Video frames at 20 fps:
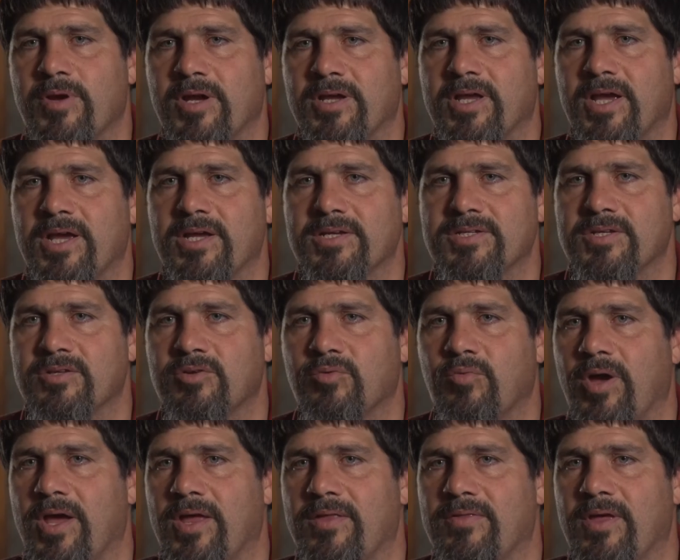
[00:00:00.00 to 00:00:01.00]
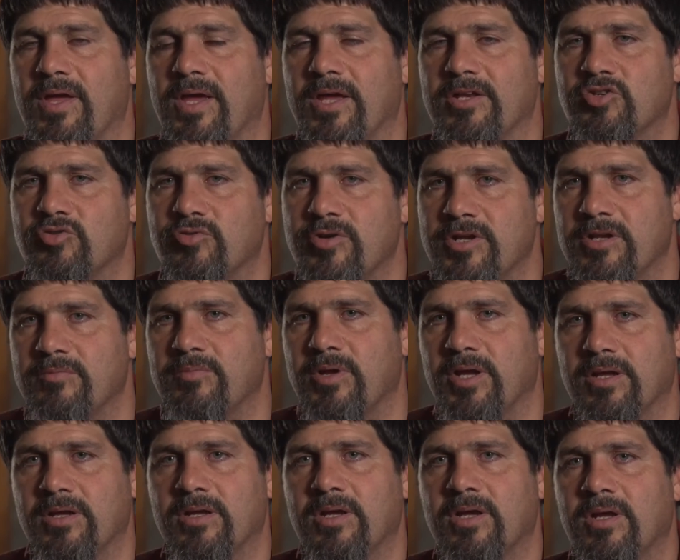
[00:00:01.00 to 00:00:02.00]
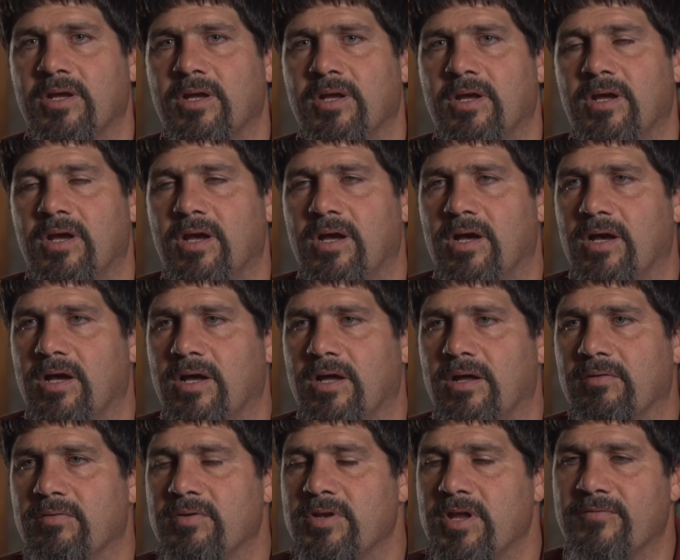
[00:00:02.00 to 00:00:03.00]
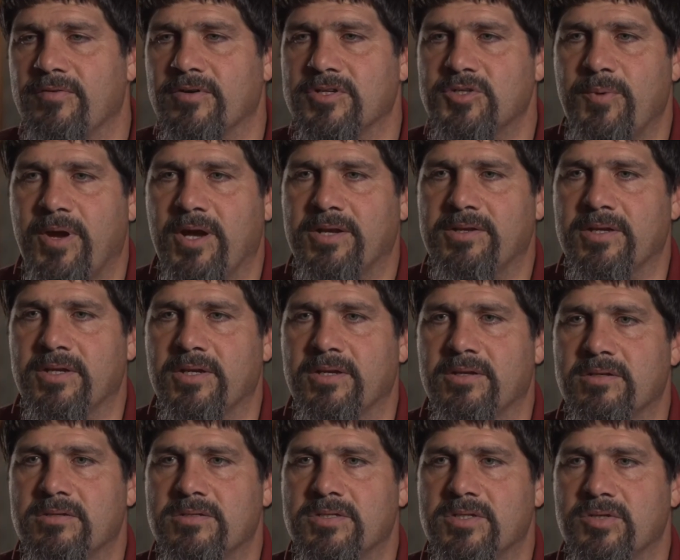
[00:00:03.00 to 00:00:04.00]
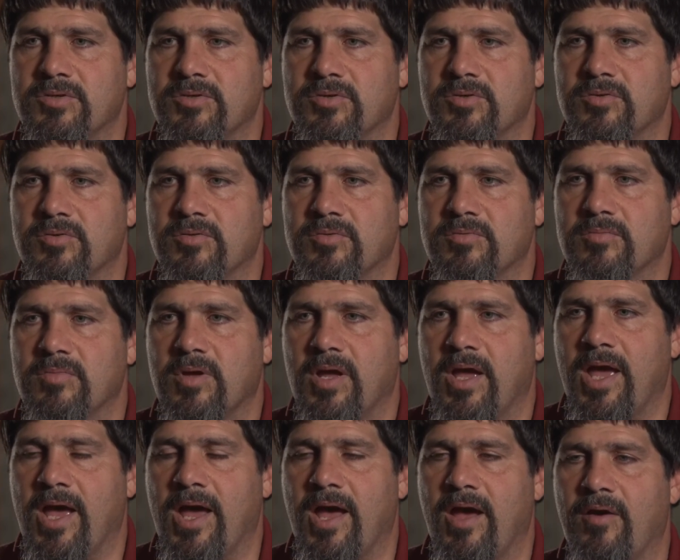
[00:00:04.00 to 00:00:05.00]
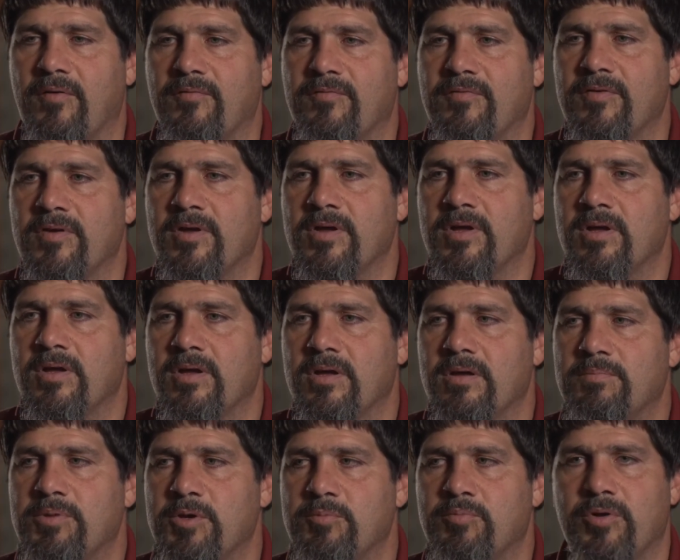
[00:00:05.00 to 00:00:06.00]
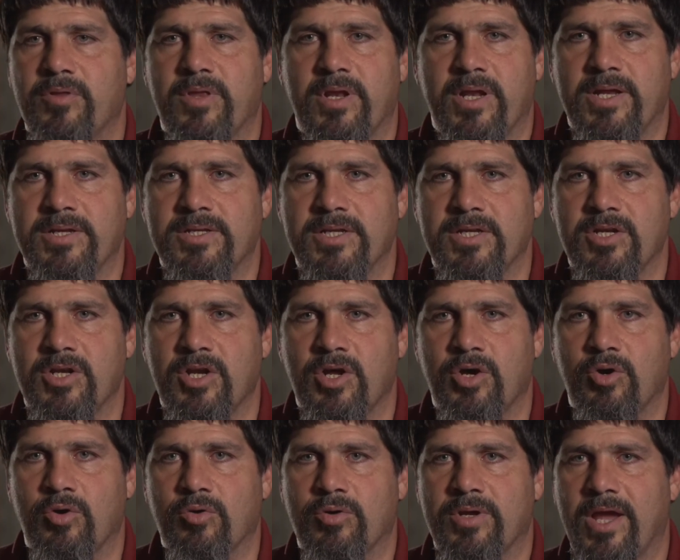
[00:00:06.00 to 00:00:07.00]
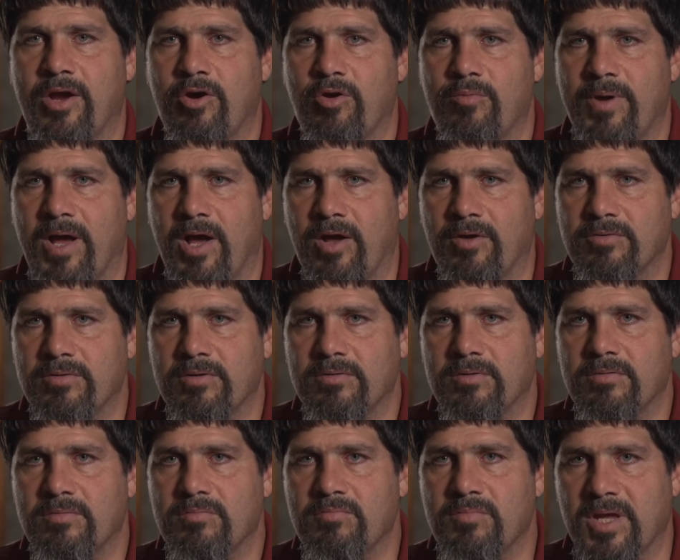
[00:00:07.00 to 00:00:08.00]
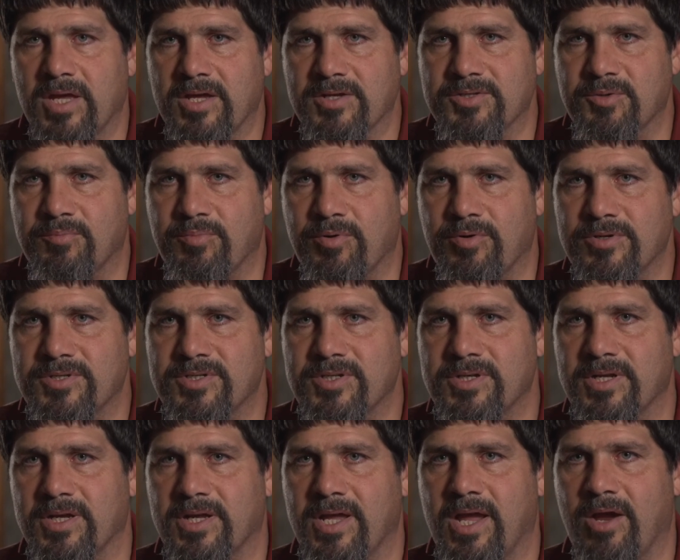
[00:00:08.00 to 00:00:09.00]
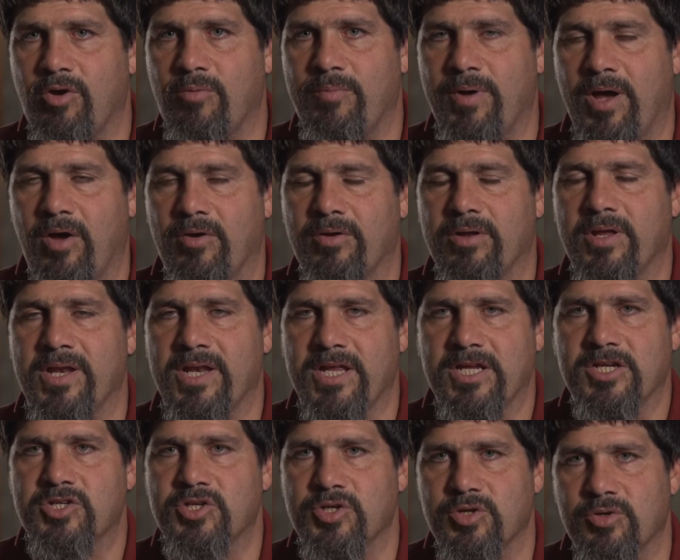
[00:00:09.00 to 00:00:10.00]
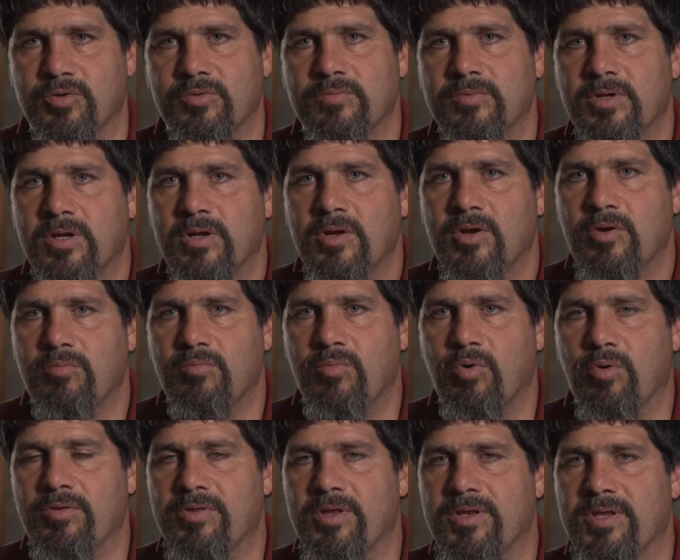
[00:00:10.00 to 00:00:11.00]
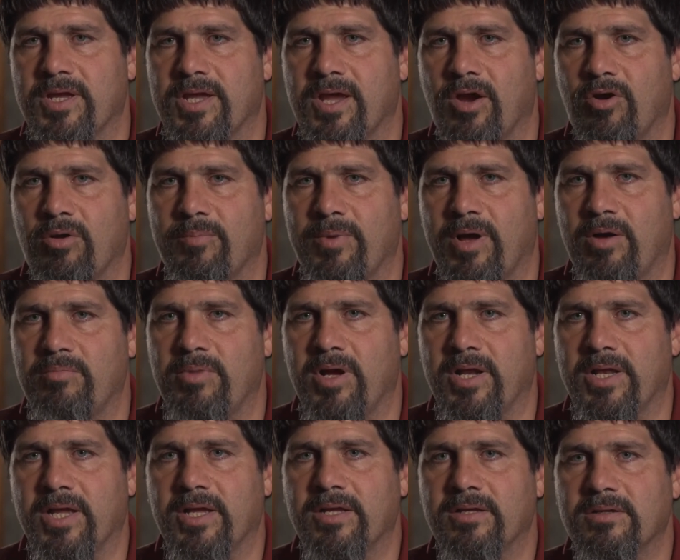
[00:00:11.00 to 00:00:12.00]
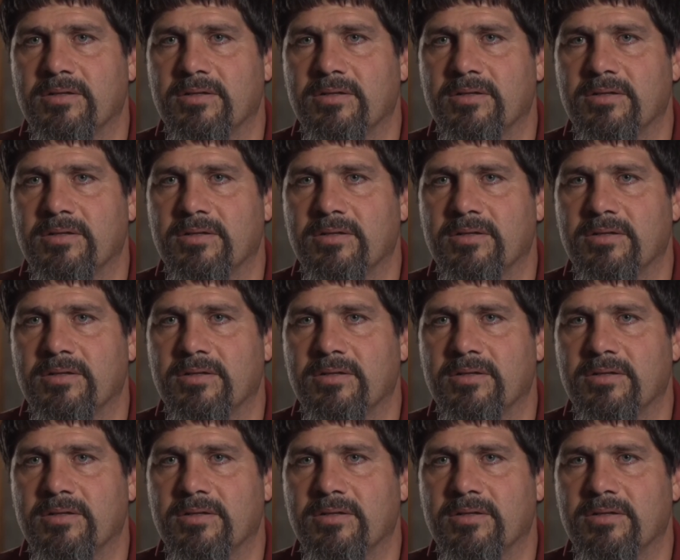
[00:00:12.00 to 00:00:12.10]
my case and the way they treated me. Never expected to have people that I didn't know care about me as a person and care about an issue more than they cared about money.